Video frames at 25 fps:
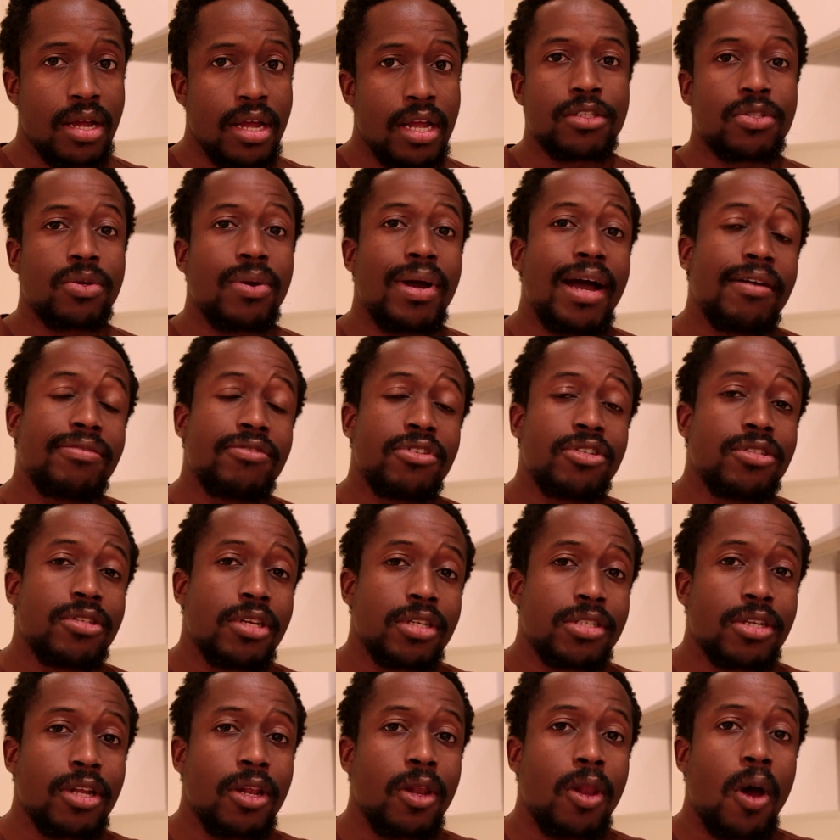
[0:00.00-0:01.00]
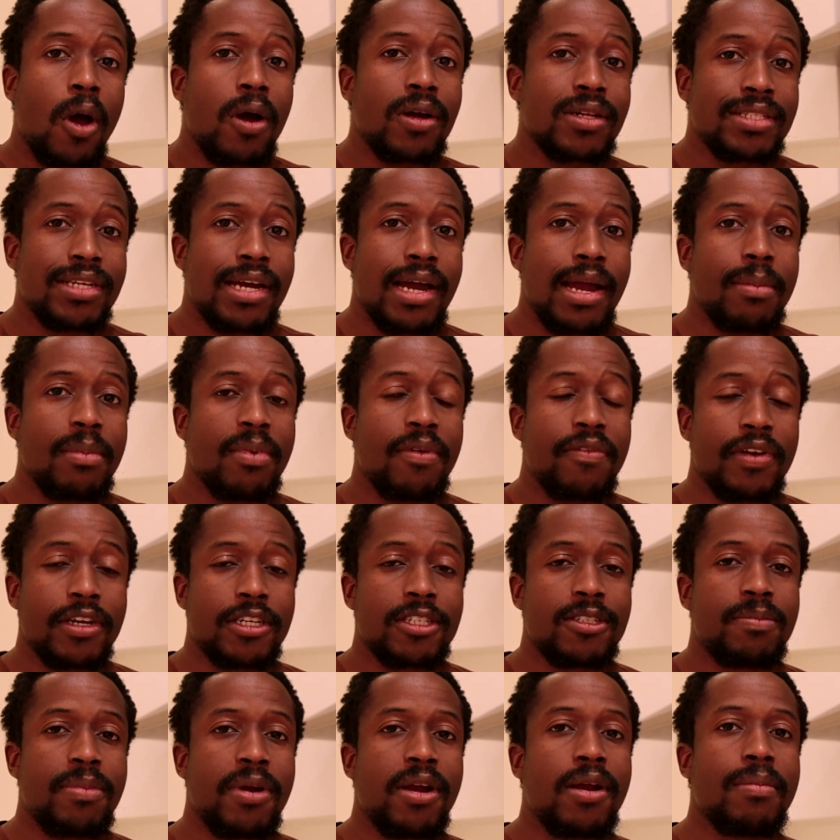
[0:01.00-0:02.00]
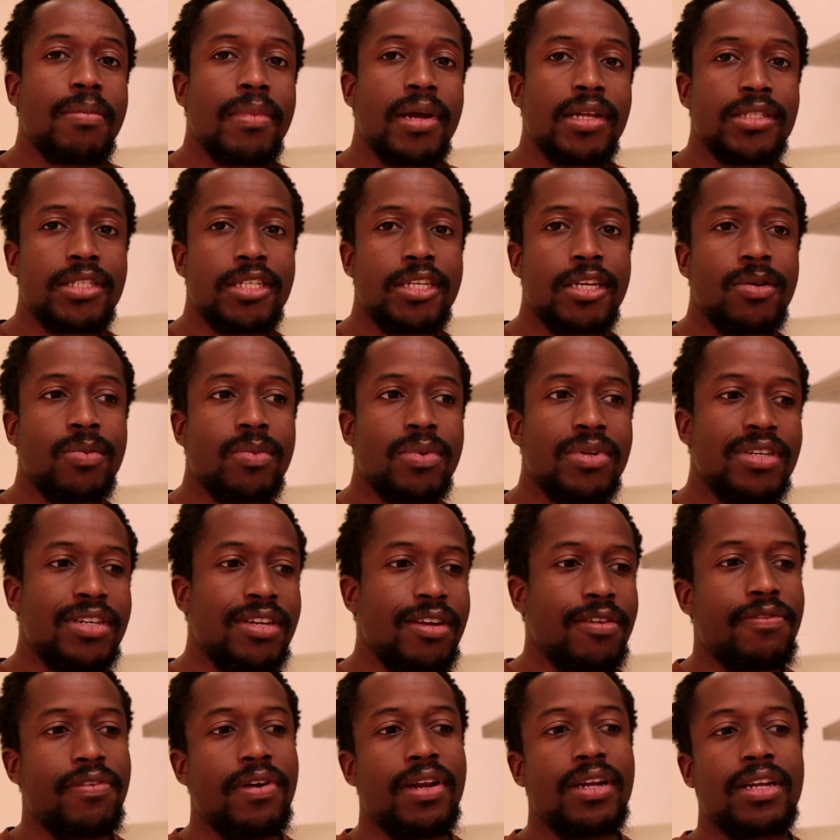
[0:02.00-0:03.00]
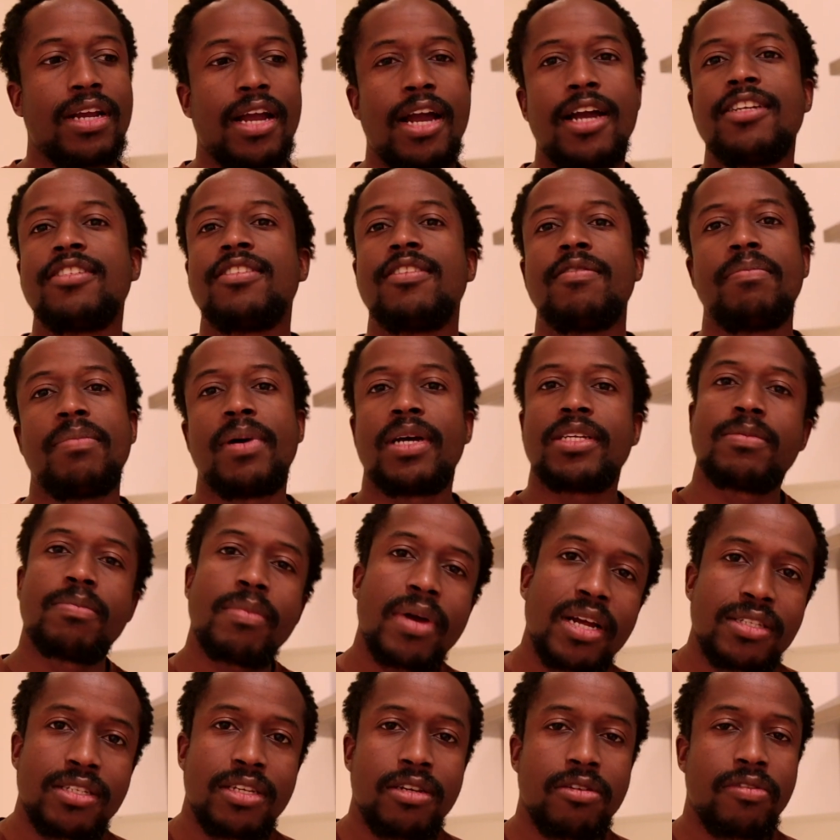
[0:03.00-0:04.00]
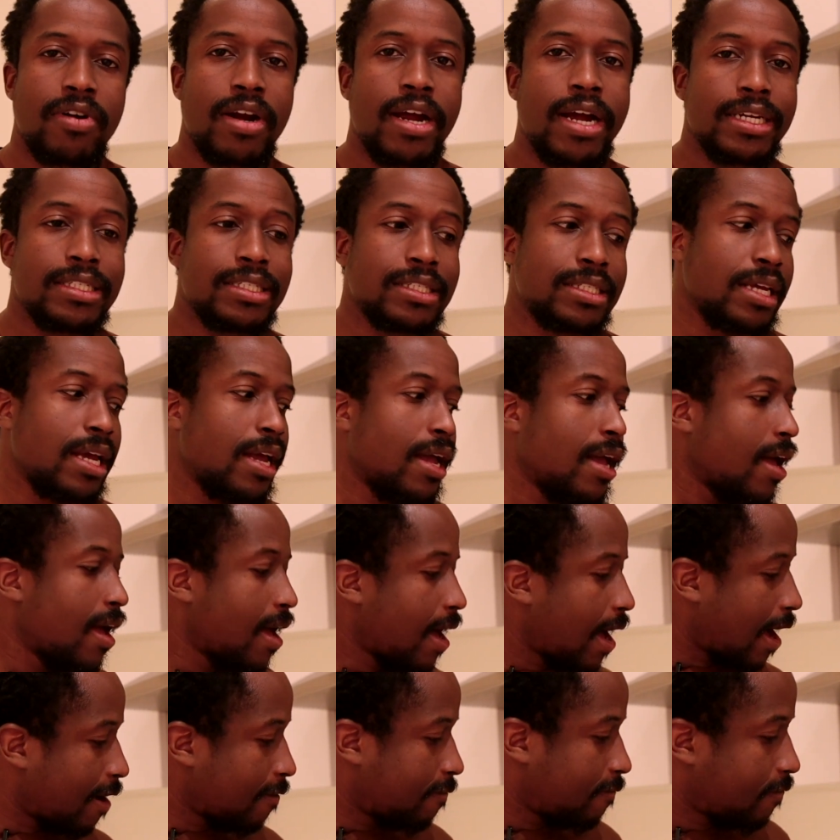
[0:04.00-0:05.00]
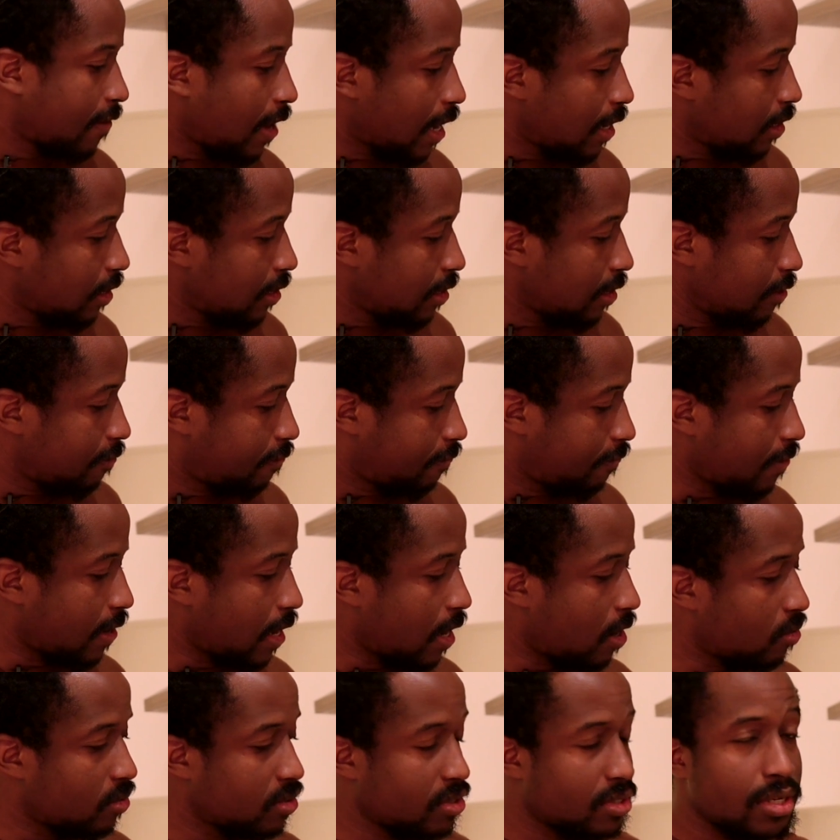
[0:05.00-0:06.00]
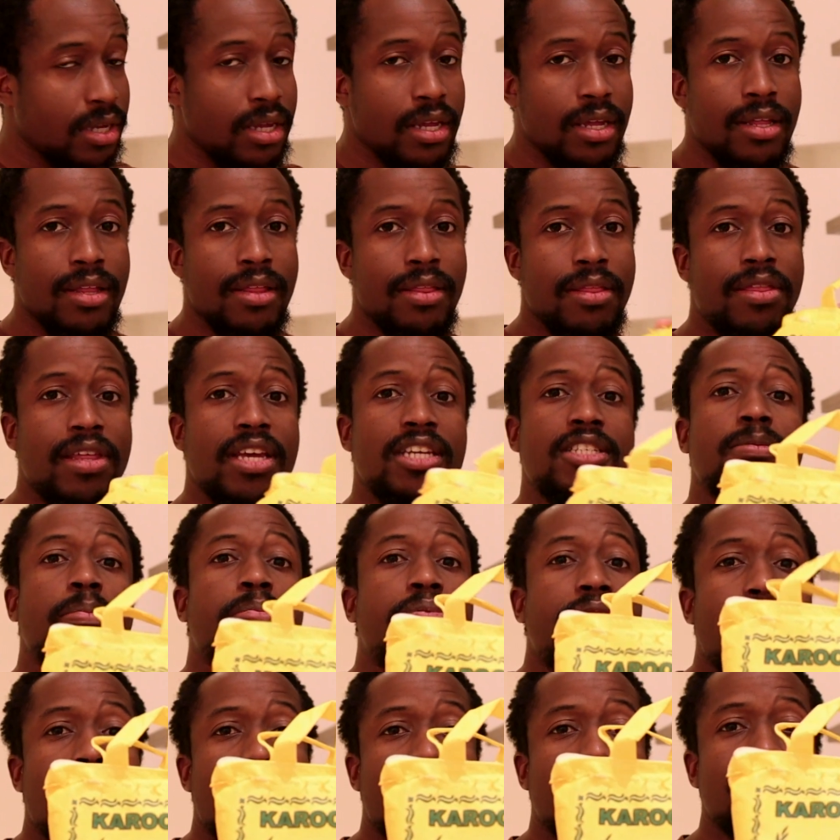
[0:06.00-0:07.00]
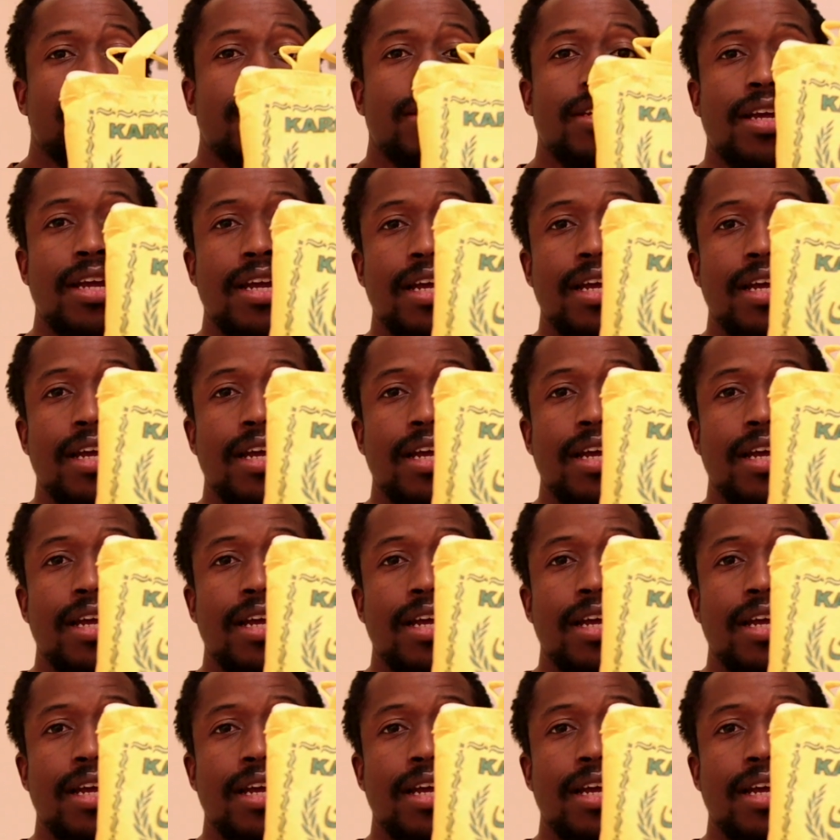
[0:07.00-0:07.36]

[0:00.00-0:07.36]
So after such a long time of experimenting with different kinds of basmati rice, I finally found this brand.